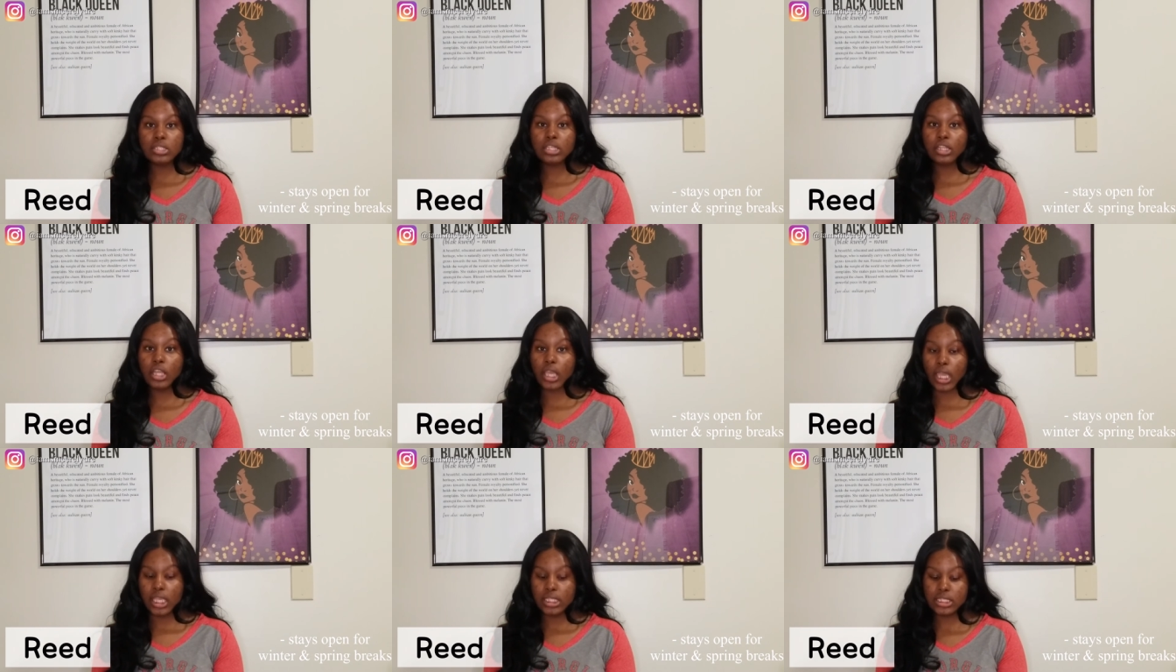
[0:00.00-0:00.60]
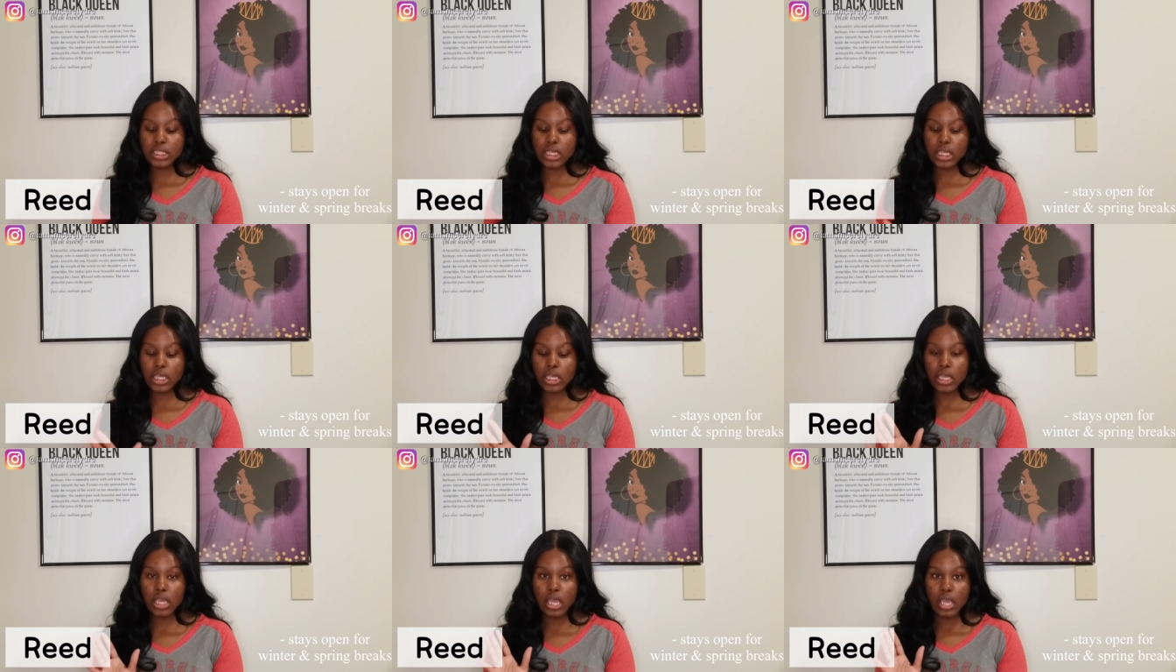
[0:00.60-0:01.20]
to look
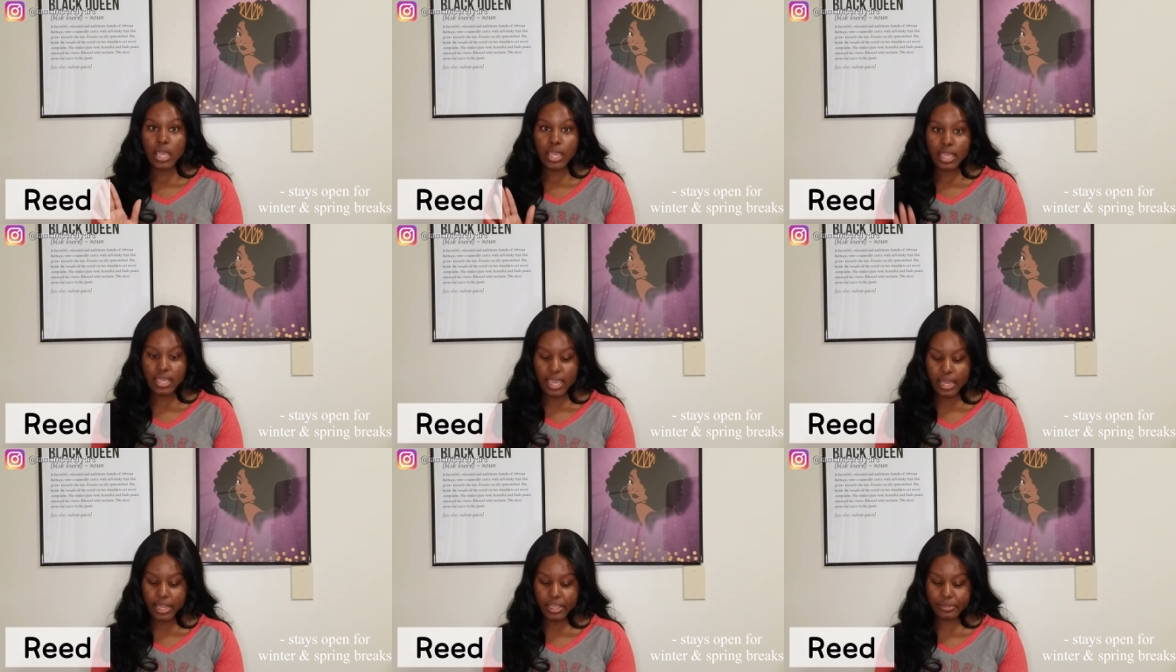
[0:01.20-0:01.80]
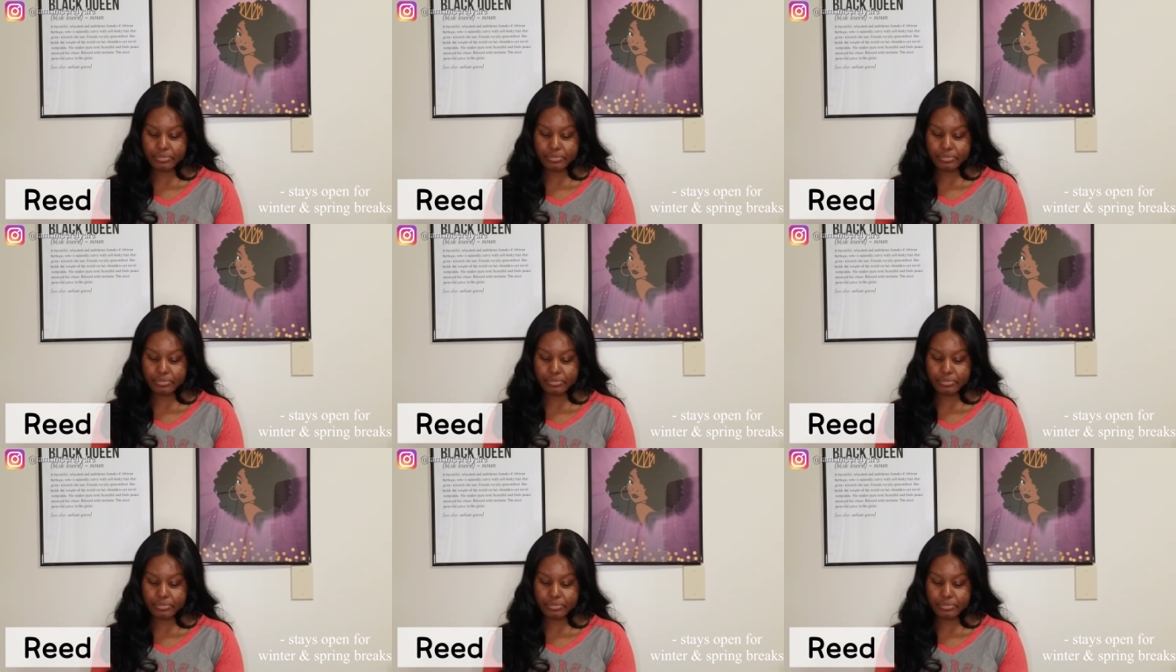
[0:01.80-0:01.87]
into getting.